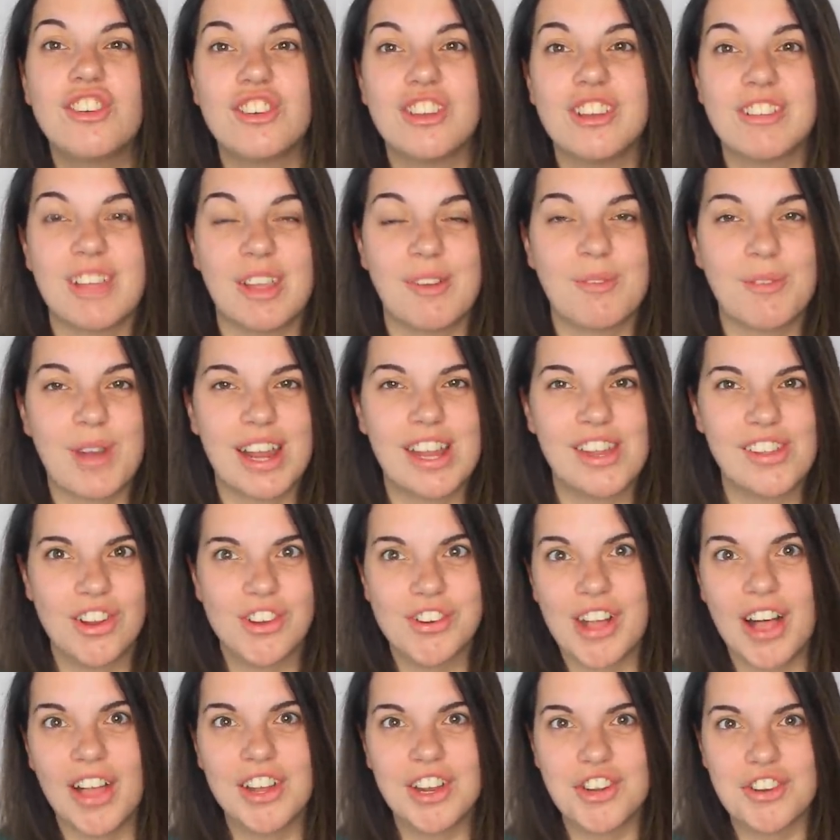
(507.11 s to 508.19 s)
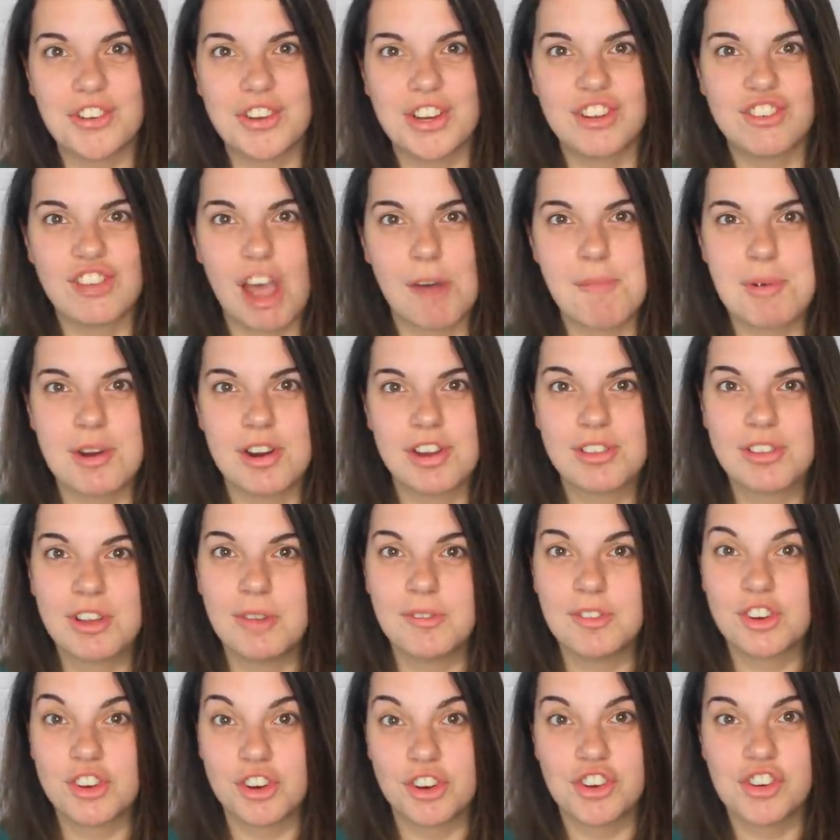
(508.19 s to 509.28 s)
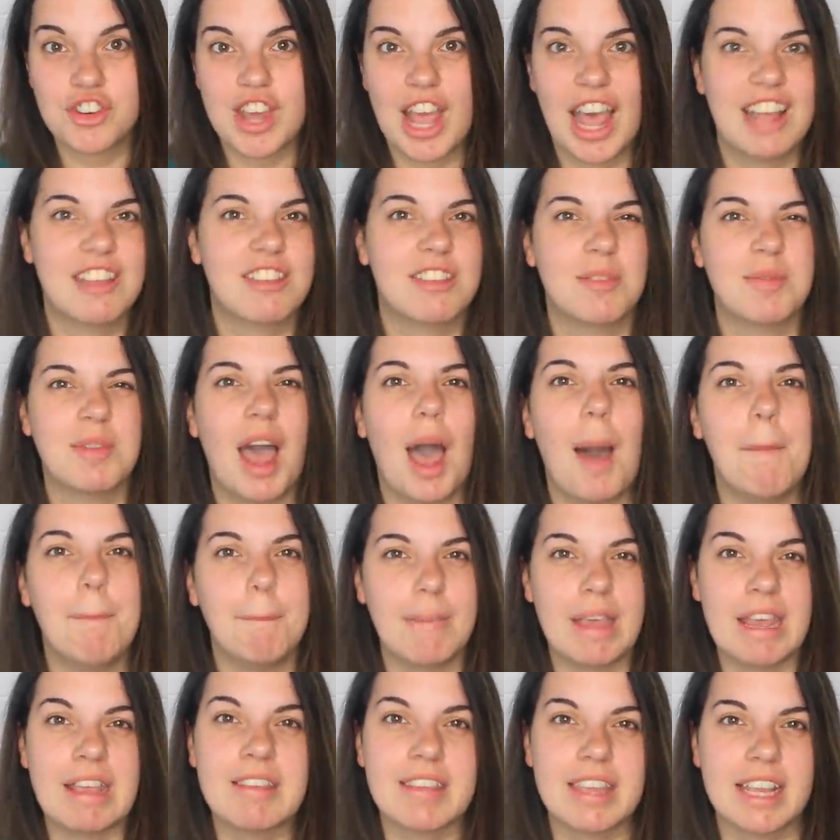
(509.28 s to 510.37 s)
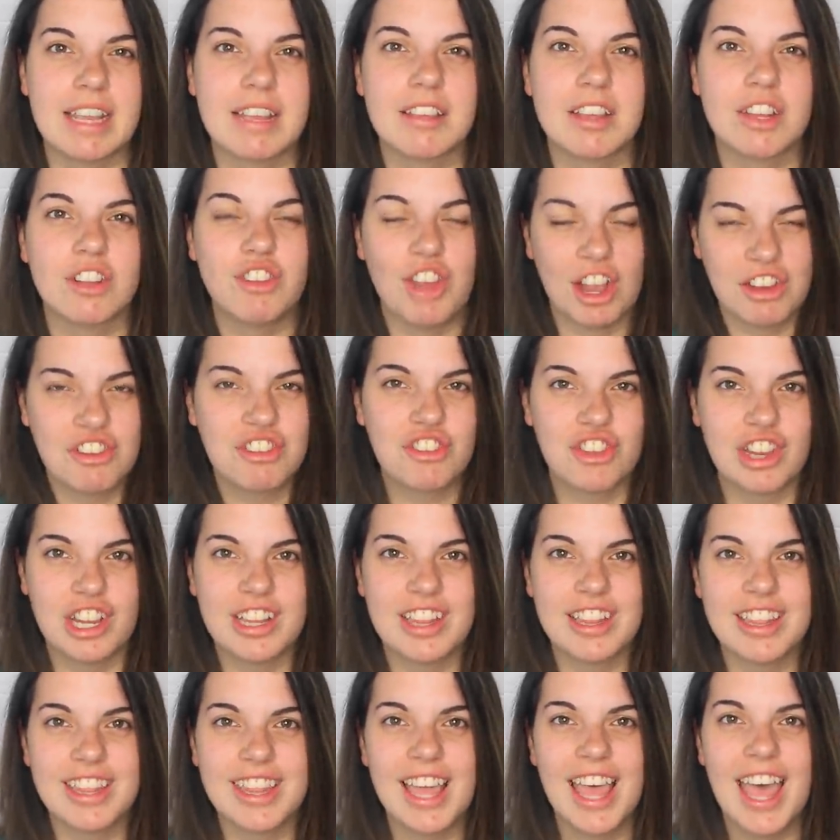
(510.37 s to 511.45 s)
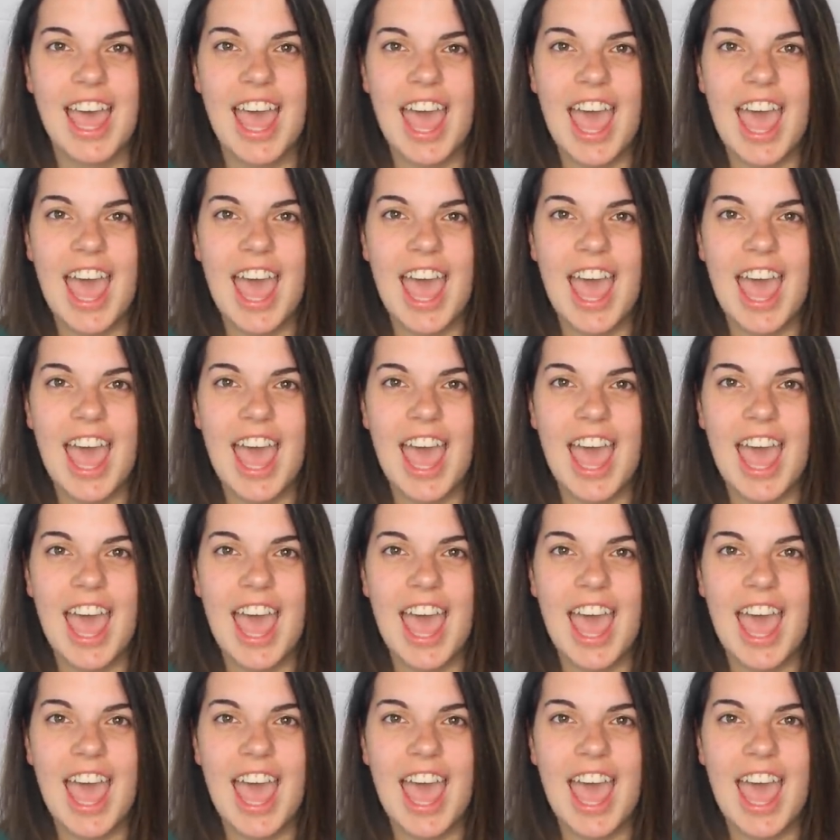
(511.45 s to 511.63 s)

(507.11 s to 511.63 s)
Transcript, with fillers: She is a regular Dollar Tree shopper, so I'm sure she has some amazing suggestions.